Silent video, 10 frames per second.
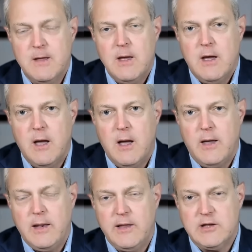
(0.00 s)

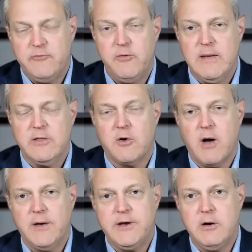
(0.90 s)
at least if you meet the
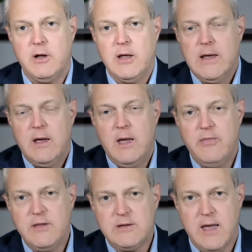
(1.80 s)
criteria. In
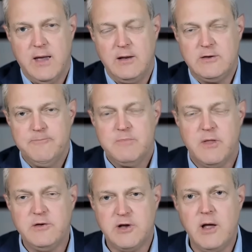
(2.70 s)
this case,
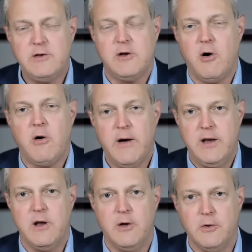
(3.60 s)
the judge already
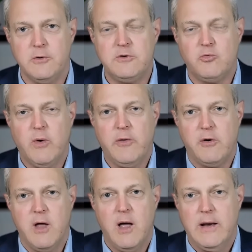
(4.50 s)
knows whether or
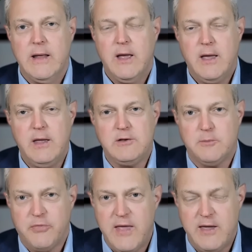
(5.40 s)
not he's
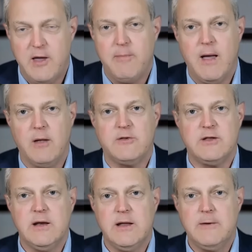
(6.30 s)
thinking about
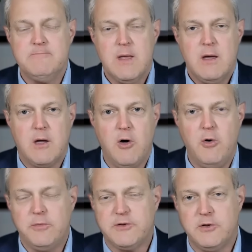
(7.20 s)
sending
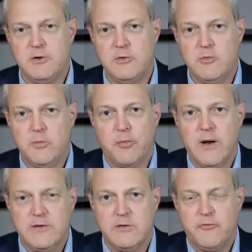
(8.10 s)
Combs to
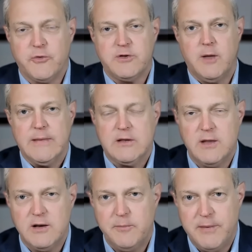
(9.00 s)
prison for some
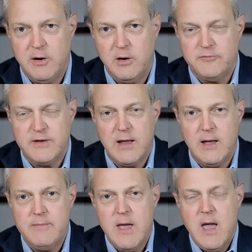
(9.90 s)
extended period of
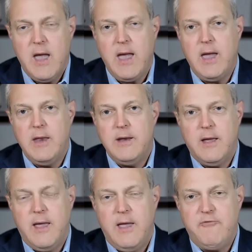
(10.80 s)
time. And
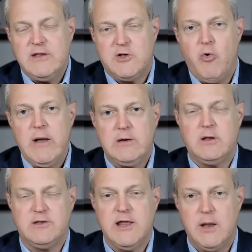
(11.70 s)
if he's going to
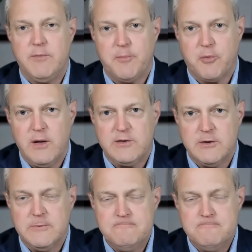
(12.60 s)
send him to prison,